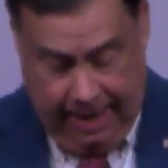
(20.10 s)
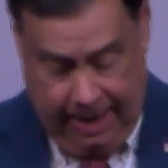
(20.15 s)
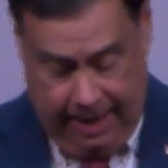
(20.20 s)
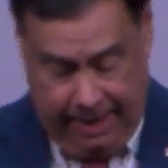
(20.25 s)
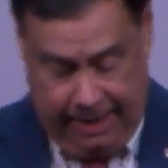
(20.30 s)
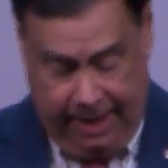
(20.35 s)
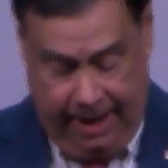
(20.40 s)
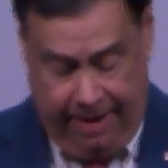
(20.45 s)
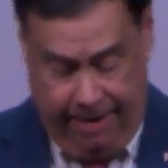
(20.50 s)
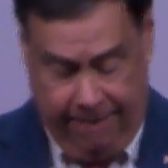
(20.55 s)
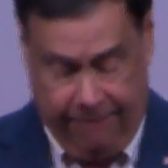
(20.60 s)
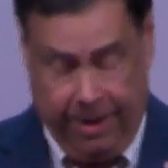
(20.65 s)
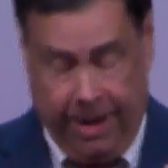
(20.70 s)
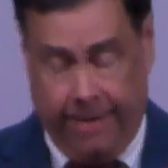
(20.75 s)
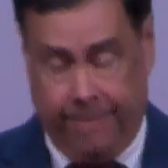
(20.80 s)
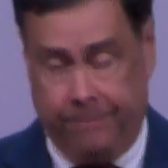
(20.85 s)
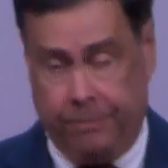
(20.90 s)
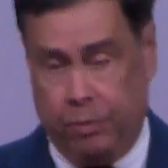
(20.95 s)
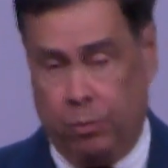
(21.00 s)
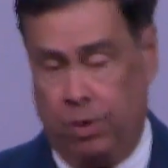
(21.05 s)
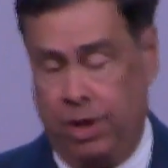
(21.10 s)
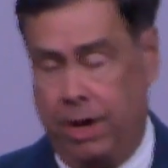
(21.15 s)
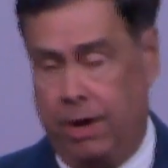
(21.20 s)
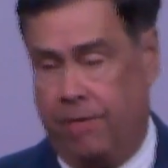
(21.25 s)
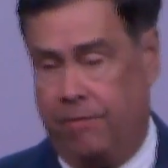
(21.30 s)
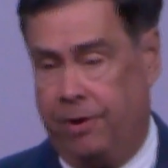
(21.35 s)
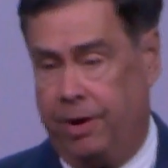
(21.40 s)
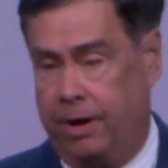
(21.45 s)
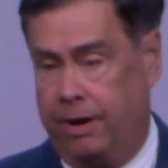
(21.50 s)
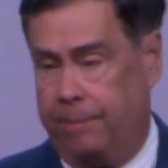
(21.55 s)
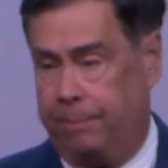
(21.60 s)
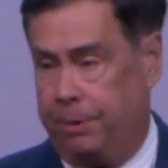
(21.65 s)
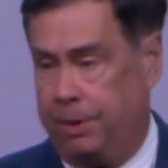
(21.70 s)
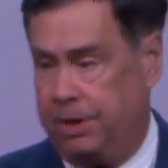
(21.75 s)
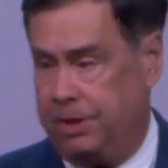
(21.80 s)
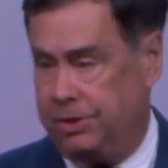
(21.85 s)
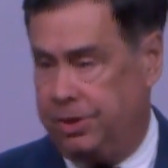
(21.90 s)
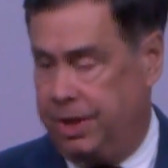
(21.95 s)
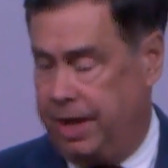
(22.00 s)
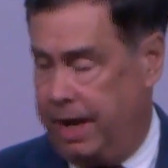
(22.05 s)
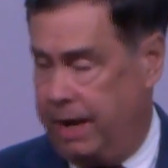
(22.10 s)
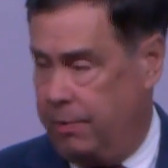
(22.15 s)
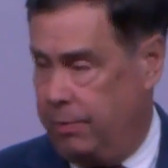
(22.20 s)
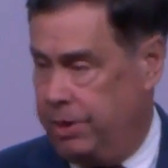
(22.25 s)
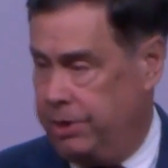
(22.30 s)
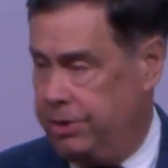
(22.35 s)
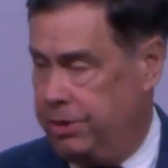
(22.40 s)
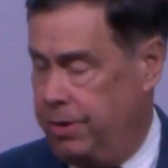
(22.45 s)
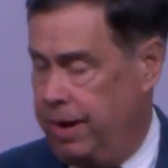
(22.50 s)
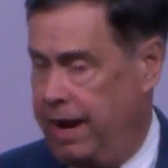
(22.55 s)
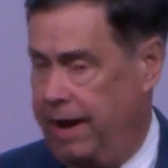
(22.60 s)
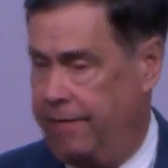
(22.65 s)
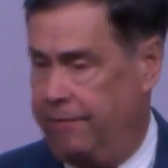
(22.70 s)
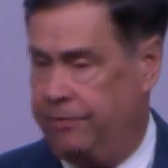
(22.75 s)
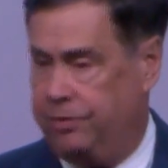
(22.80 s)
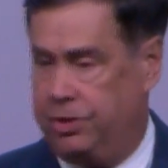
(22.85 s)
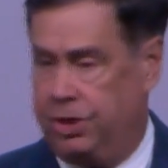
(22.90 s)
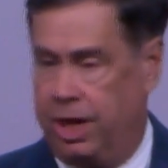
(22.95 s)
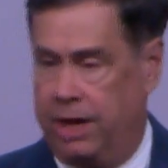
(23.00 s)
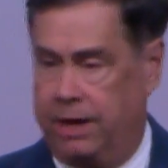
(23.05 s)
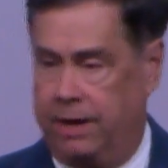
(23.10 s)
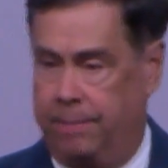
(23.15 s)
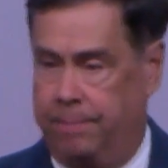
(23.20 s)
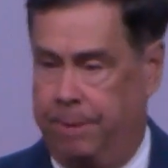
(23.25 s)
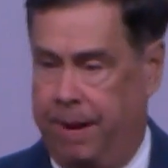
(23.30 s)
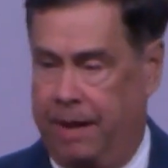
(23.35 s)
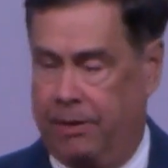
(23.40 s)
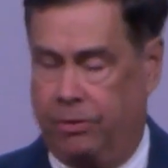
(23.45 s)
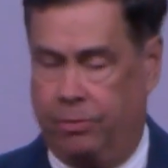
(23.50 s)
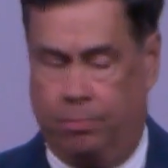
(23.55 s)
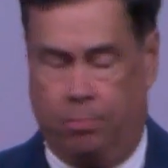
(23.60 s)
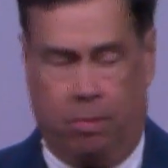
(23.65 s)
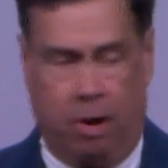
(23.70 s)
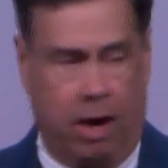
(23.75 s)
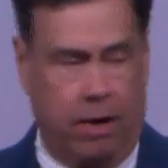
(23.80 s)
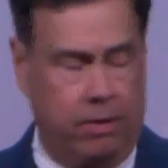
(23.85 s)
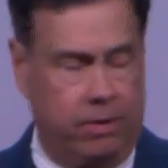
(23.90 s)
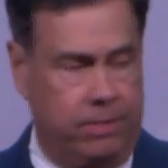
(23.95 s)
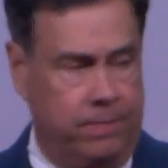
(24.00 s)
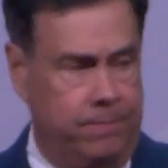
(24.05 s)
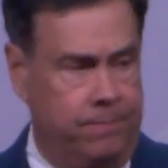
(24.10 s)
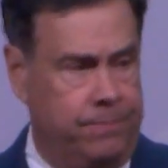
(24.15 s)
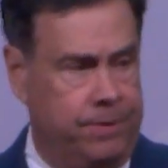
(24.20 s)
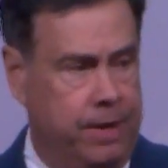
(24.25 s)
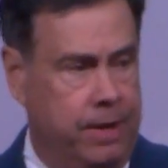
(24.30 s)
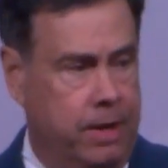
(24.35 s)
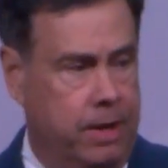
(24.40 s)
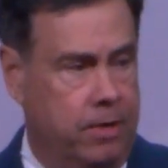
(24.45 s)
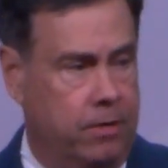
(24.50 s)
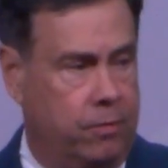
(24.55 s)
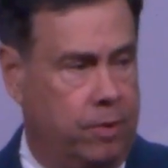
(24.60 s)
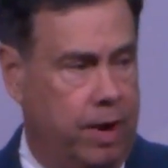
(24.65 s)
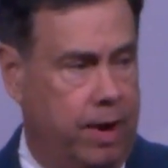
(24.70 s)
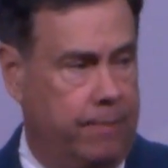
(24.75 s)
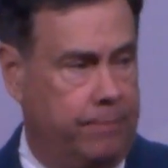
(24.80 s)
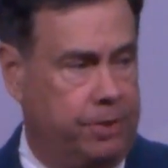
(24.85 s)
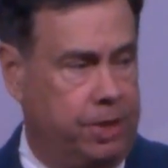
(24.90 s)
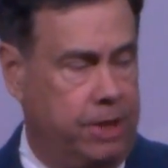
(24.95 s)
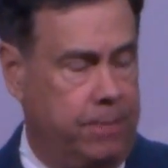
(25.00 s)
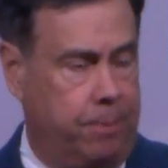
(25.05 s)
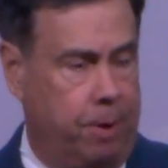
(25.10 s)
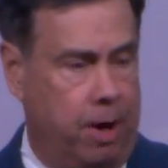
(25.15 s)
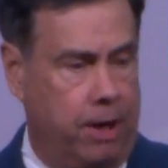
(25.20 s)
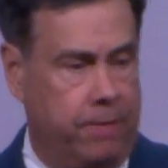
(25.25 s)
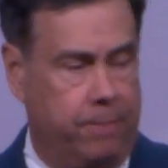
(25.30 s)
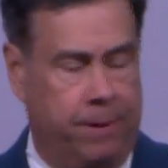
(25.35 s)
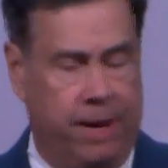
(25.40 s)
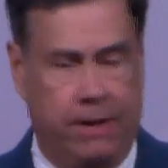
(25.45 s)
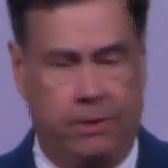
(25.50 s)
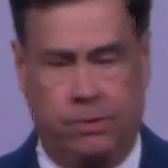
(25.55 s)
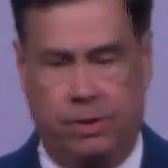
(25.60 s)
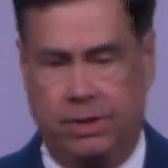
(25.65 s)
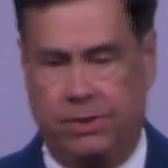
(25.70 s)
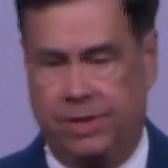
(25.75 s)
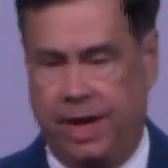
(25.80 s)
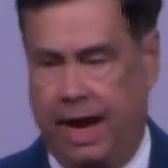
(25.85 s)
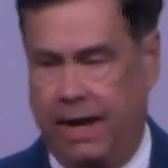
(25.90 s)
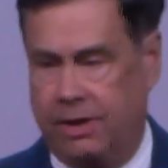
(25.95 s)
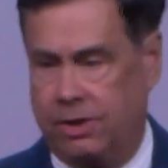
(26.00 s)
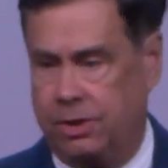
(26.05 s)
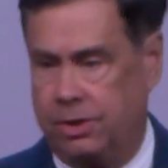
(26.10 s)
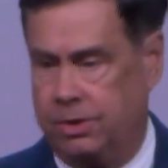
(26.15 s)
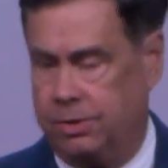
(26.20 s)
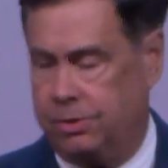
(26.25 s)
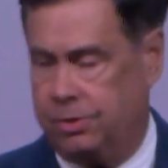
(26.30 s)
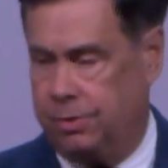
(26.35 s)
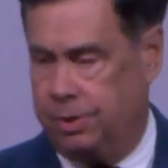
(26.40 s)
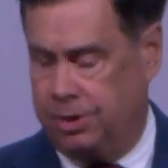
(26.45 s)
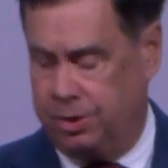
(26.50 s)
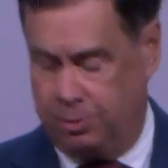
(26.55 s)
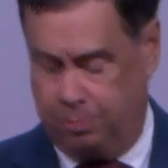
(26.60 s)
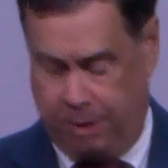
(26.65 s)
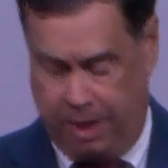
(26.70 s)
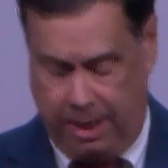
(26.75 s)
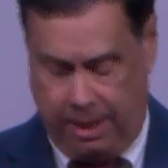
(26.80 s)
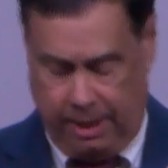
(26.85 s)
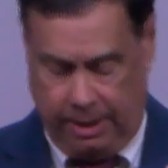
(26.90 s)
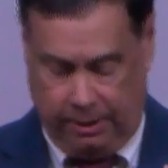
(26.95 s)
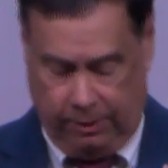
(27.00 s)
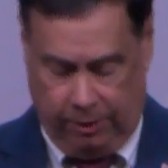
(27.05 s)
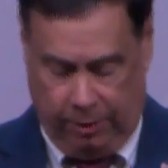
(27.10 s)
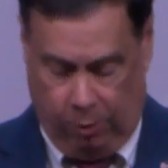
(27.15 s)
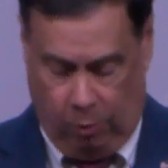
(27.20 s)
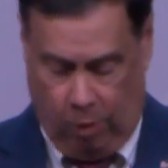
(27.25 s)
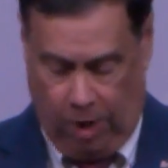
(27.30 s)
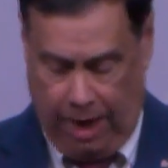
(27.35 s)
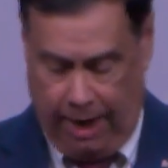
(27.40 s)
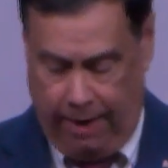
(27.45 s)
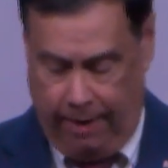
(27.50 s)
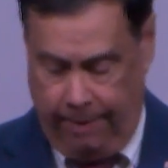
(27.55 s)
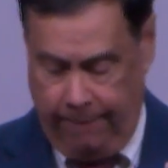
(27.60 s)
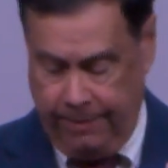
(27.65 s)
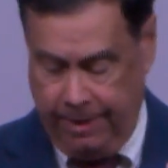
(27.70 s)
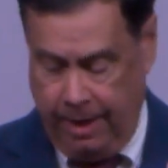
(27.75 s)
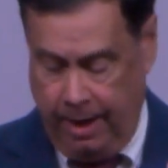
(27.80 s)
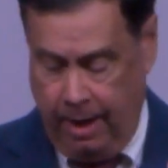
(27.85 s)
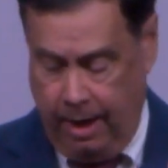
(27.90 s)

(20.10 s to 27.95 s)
In any event, we are very pleased today. We do have Jenny Beth Martin from Tea Party Patriots Action, who's going to speak in a little while.